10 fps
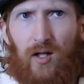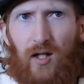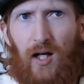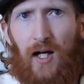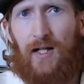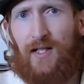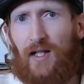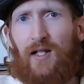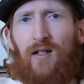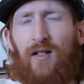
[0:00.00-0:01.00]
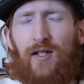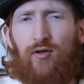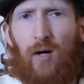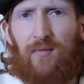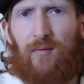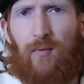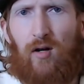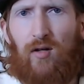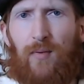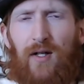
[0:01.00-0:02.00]
I did hear that they dropped the
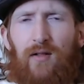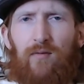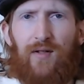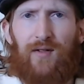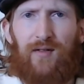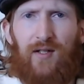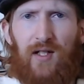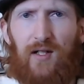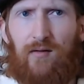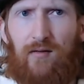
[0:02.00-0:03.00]
ball a bit with the